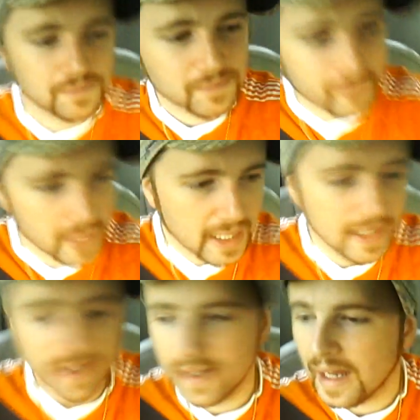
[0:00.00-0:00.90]
is
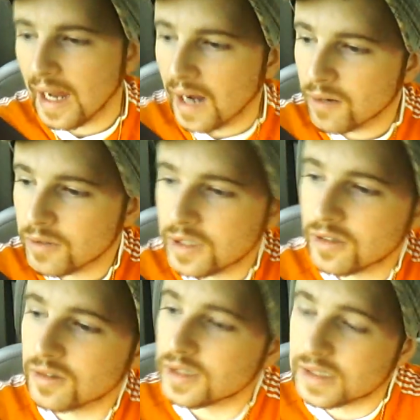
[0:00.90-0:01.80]
sufficient. I love you
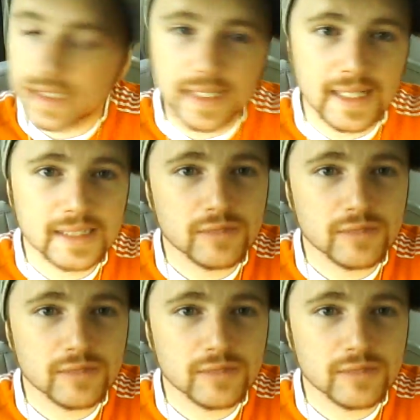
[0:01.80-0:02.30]
guys. You have a